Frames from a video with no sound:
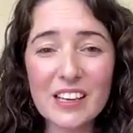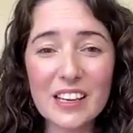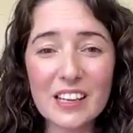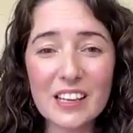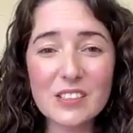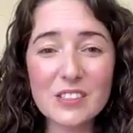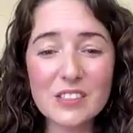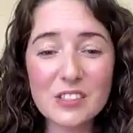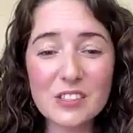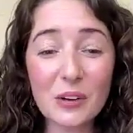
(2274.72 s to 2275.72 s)
And
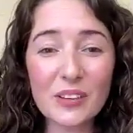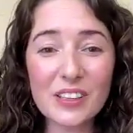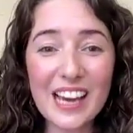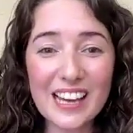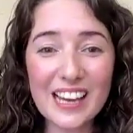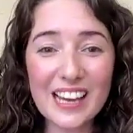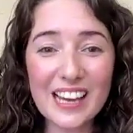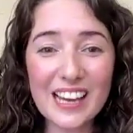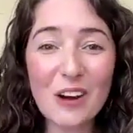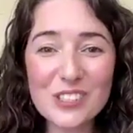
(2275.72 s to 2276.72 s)
so, yes,
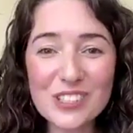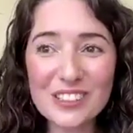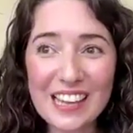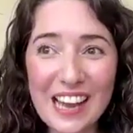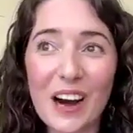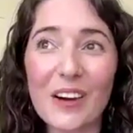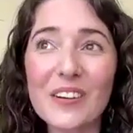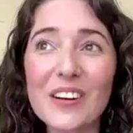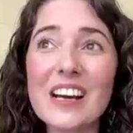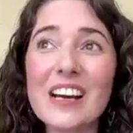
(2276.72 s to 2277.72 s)
how to now
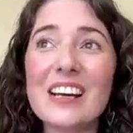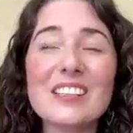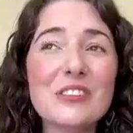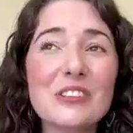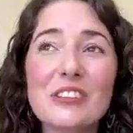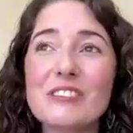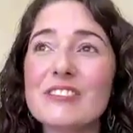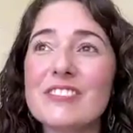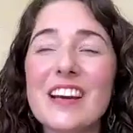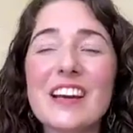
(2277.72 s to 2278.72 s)
sort of,
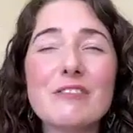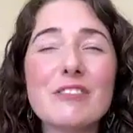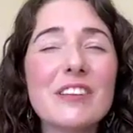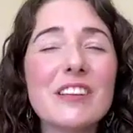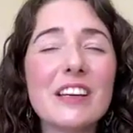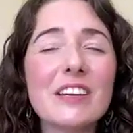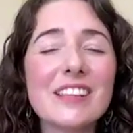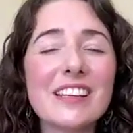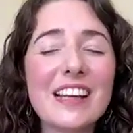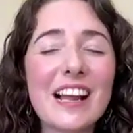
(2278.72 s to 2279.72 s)
if you think of
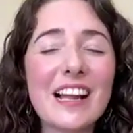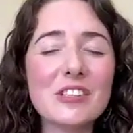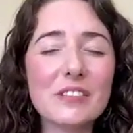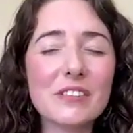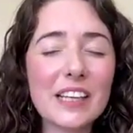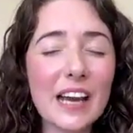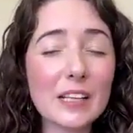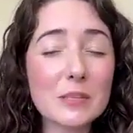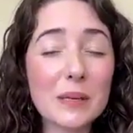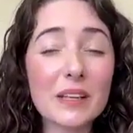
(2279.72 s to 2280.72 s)
the analogy of the
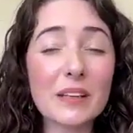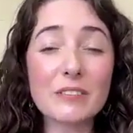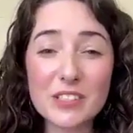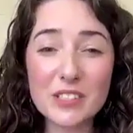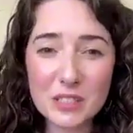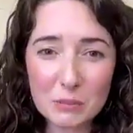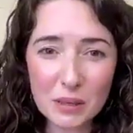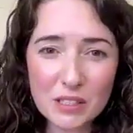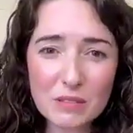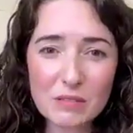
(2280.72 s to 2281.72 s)
caterpillar versus the
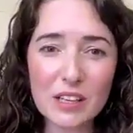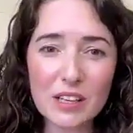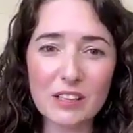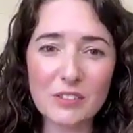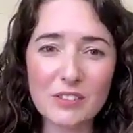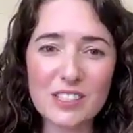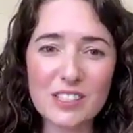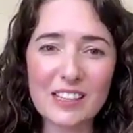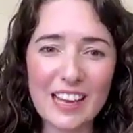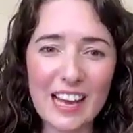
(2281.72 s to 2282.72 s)
butterfly, you
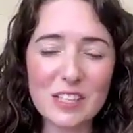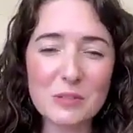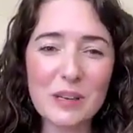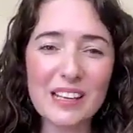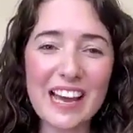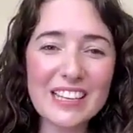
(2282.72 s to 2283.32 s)
see the caterpillar